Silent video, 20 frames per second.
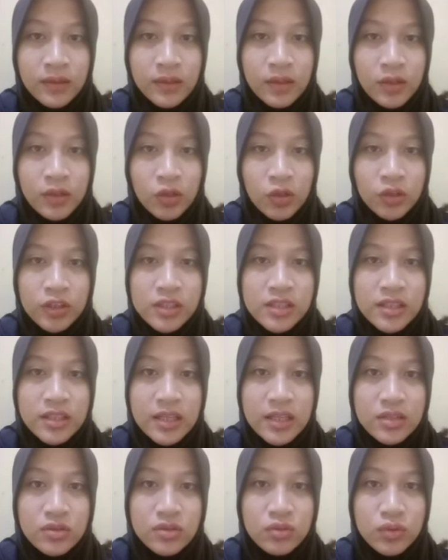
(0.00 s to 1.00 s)
Notice
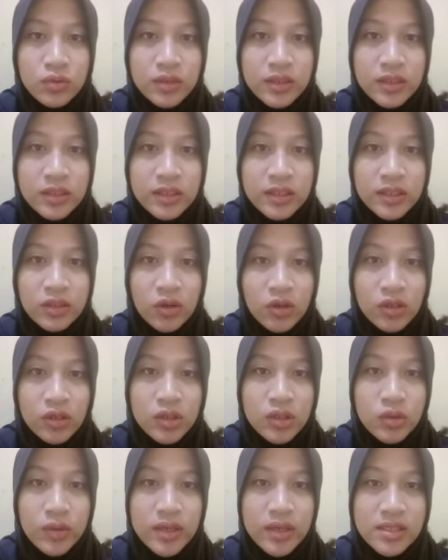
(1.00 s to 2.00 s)
that students, in order
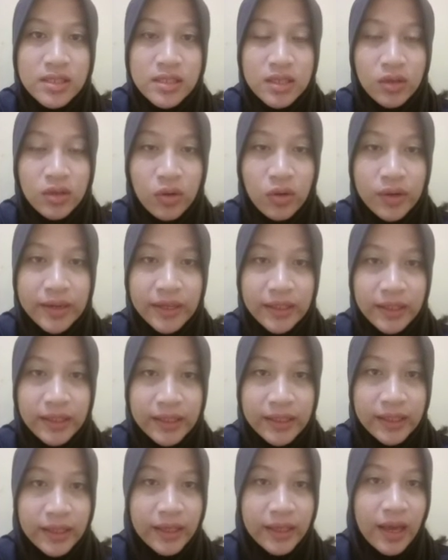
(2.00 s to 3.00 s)
to answer
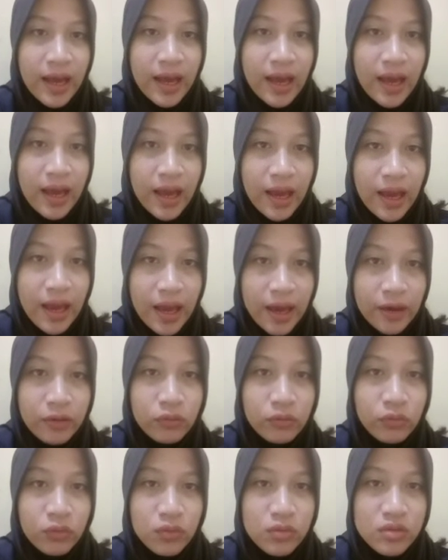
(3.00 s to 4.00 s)
correctly,
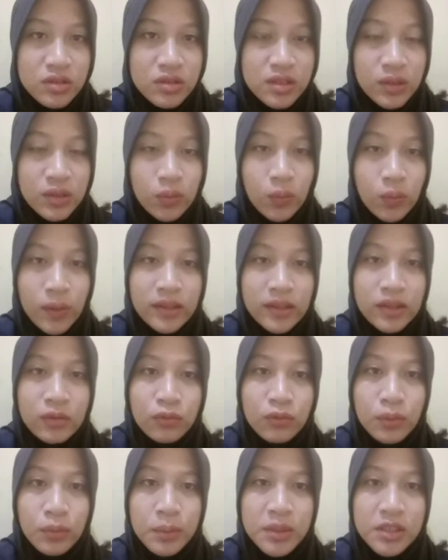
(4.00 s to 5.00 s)
have to see what
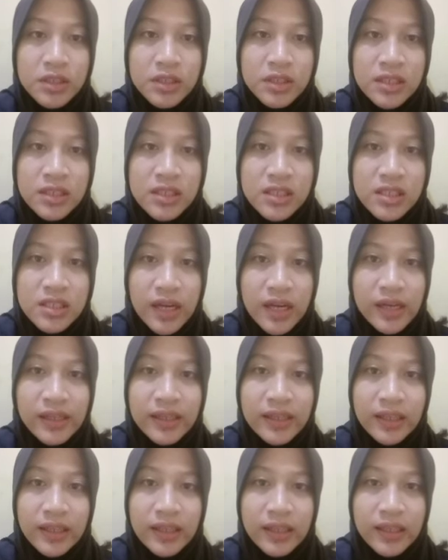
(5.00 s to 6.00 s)
information is
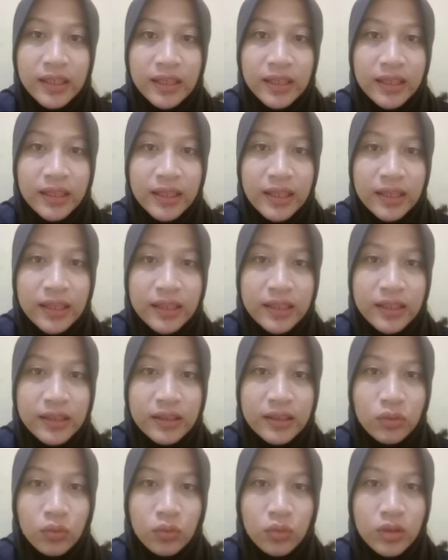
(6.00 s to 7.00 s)
directly
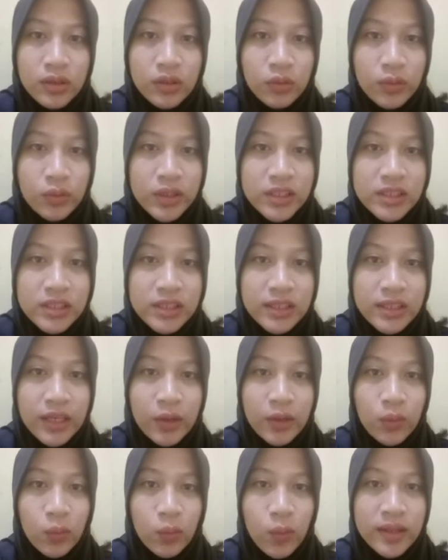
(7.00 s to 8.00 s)
related to the question
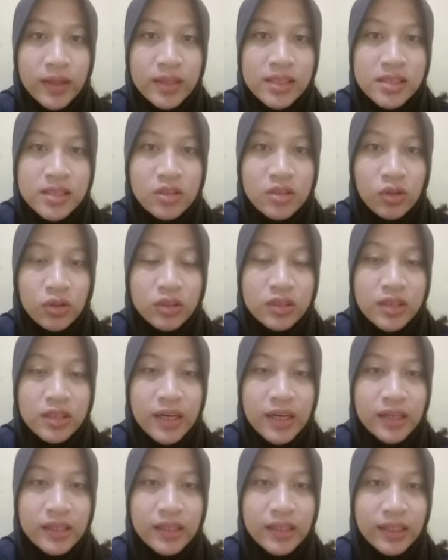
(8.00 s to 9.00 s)
and what is not
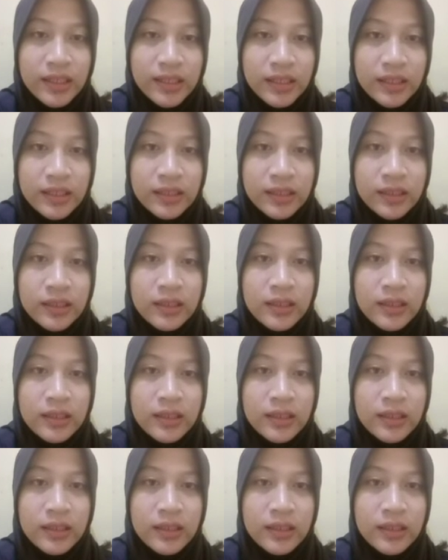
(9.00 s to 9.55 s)
directly